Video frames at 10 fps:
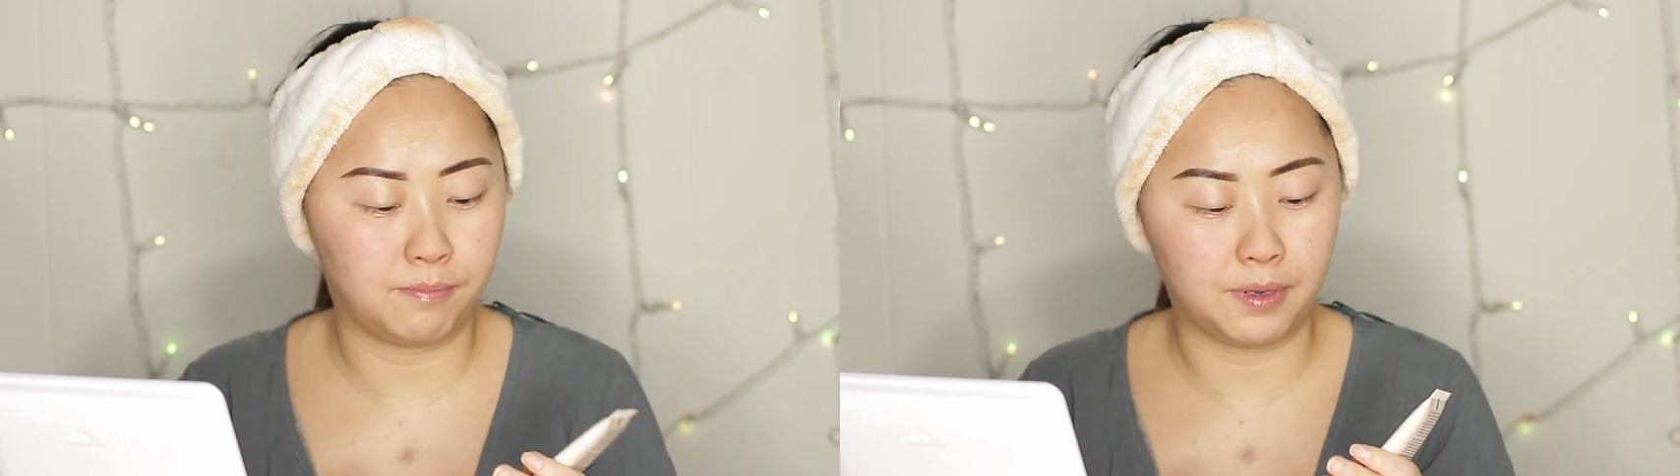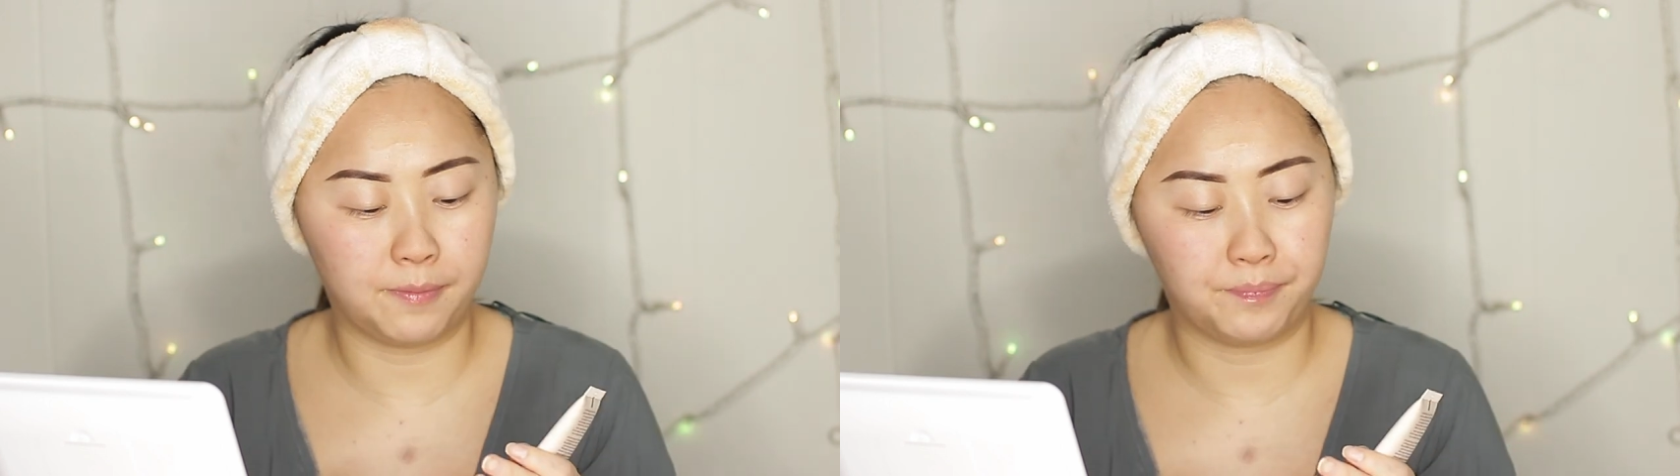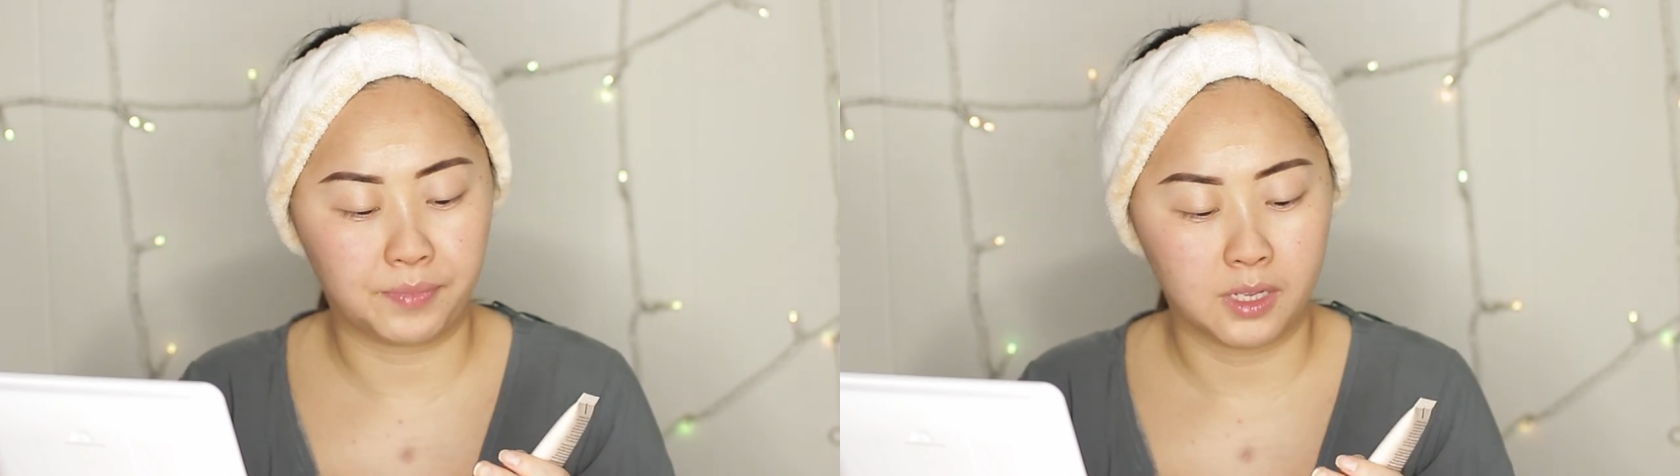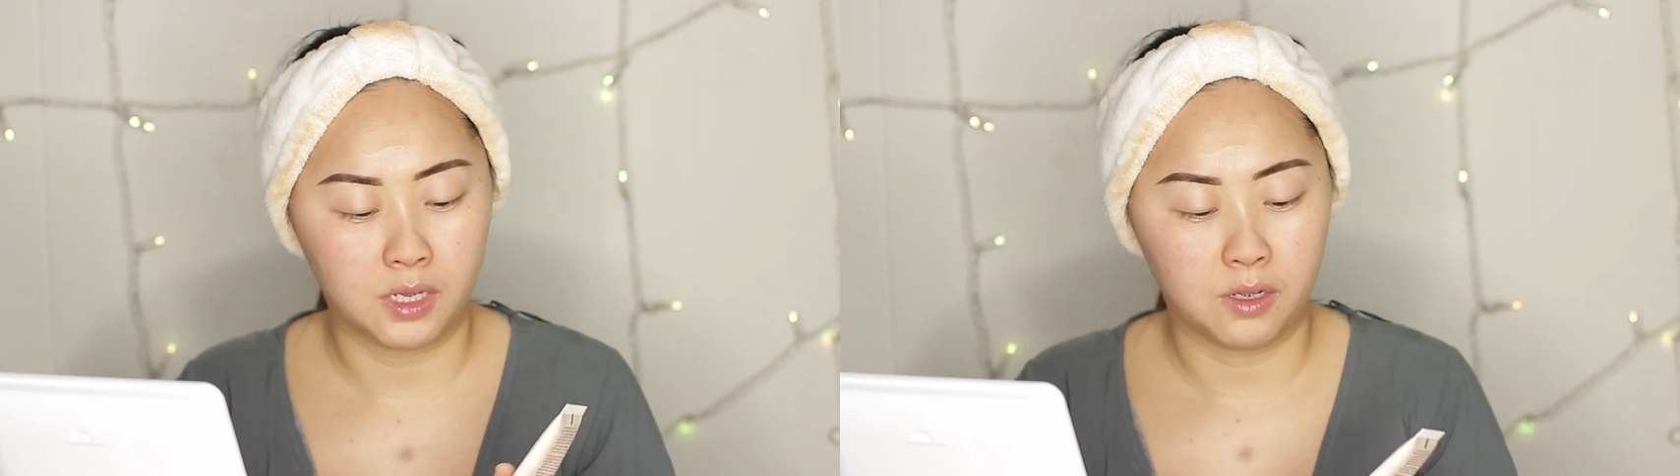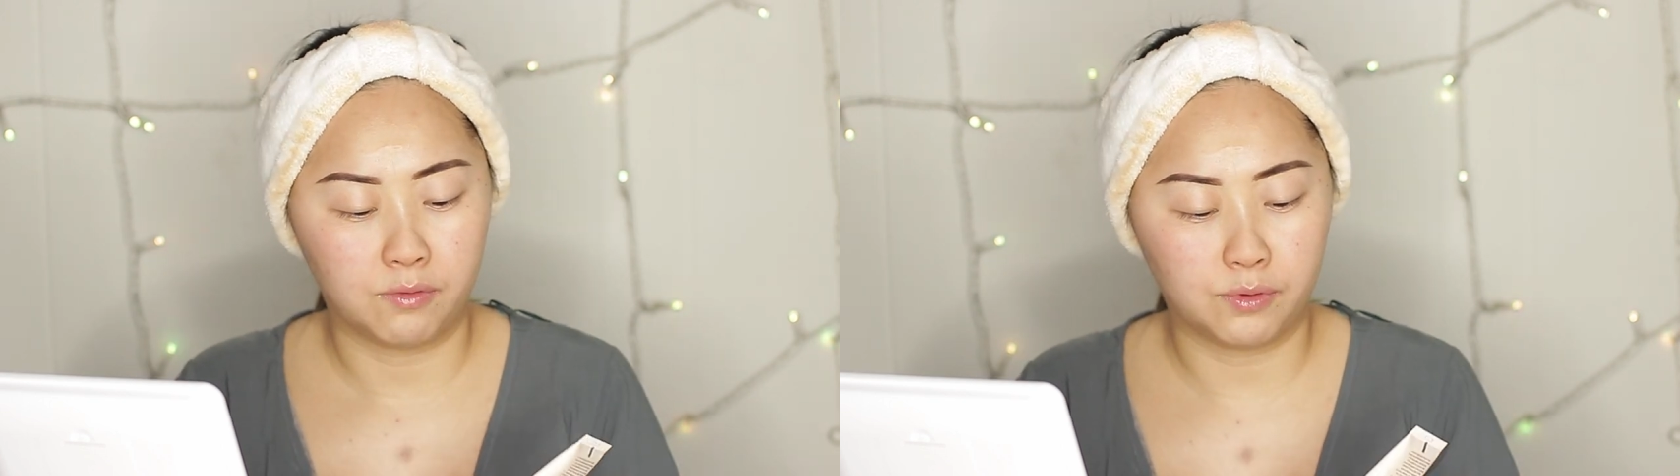But
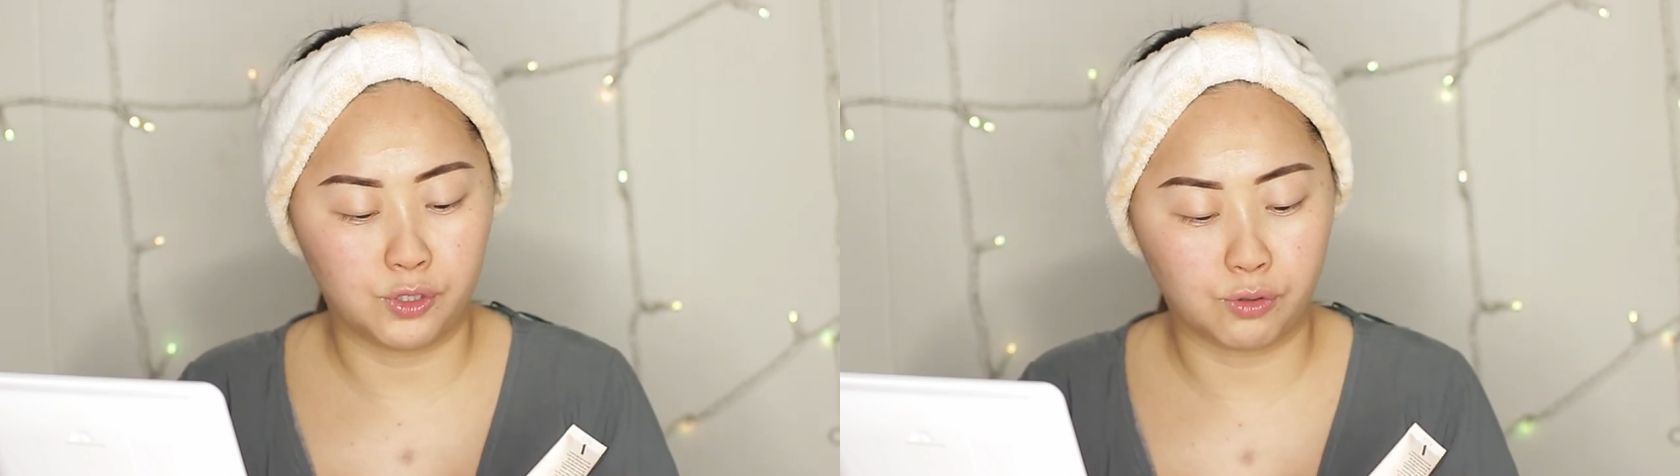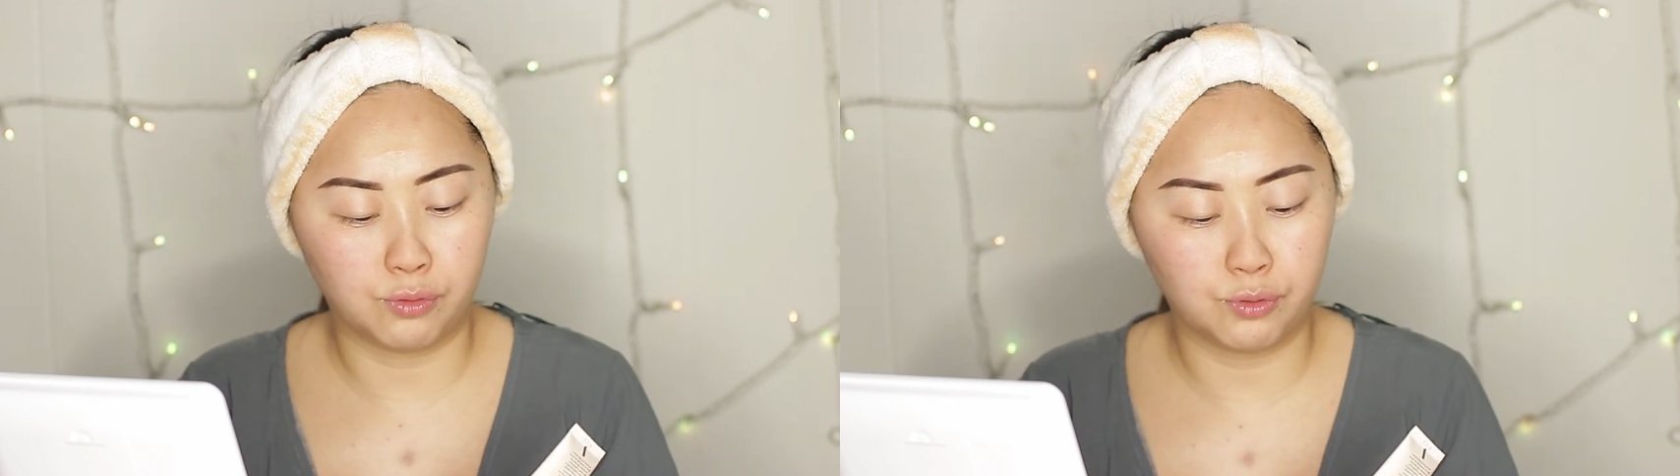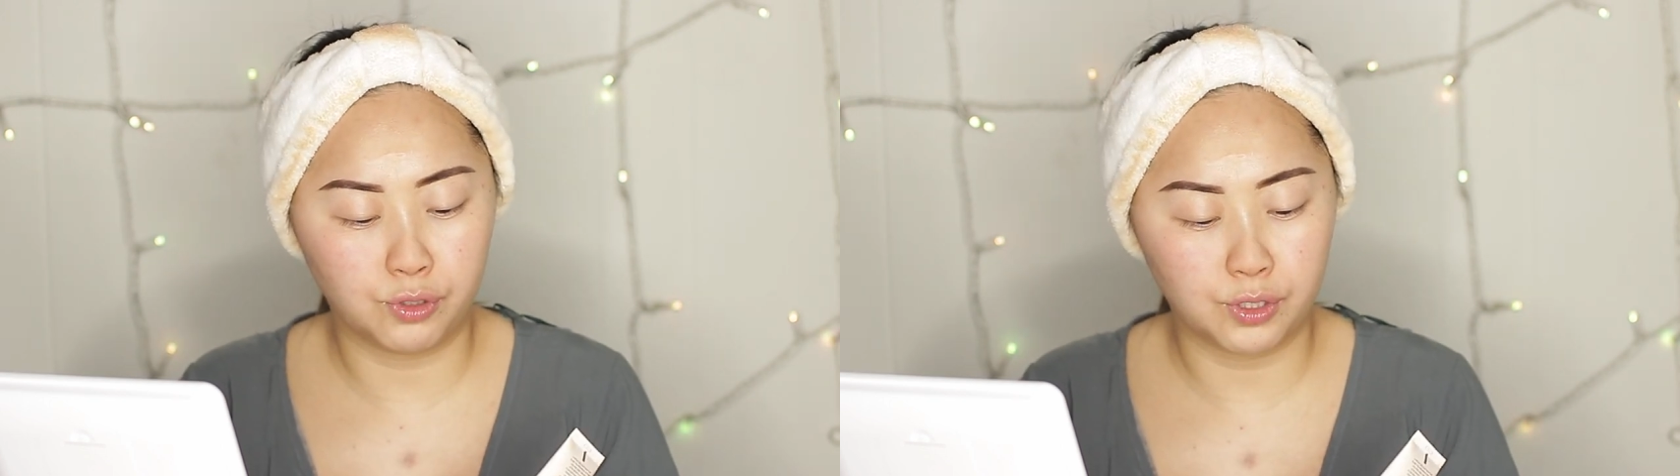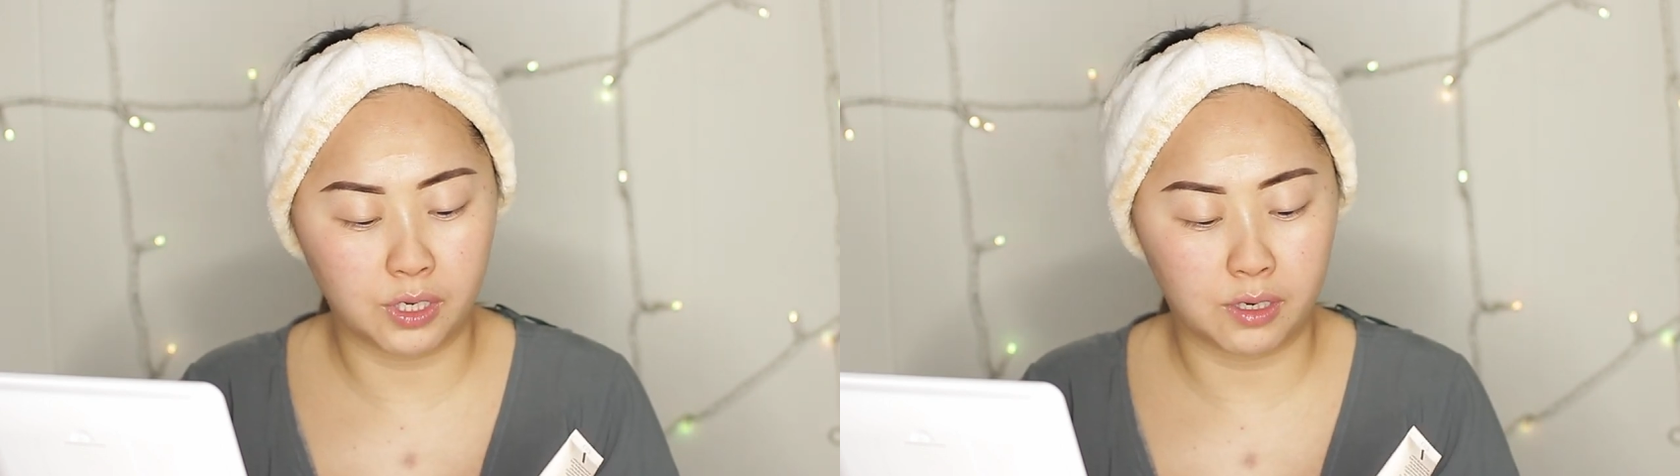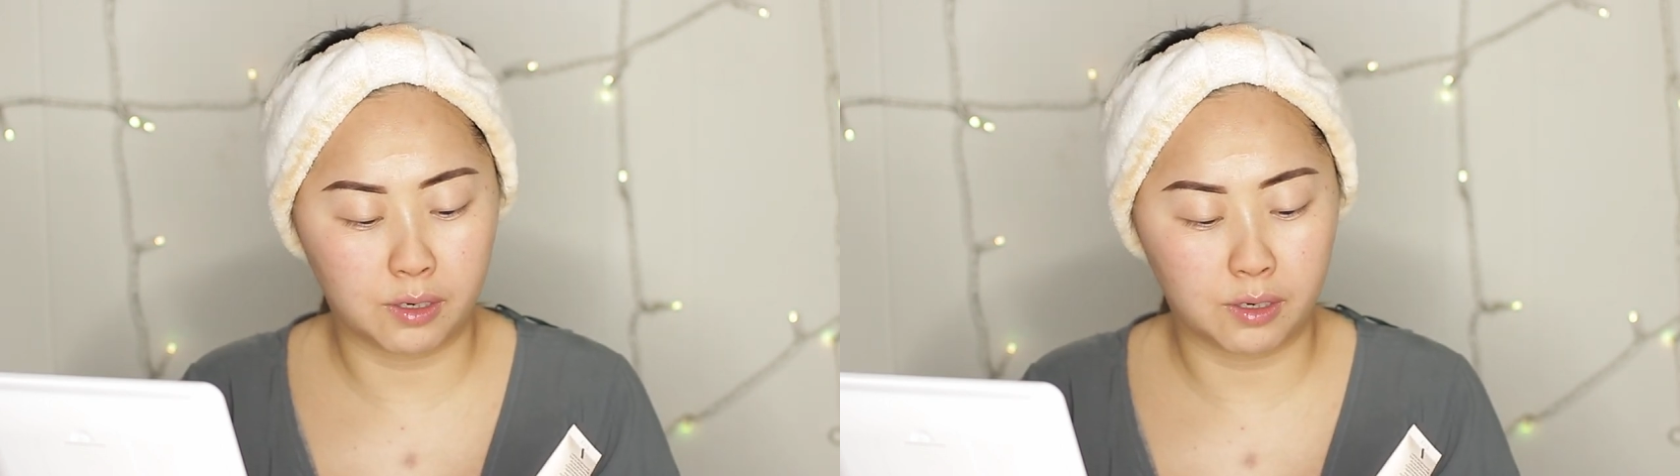for Hlub's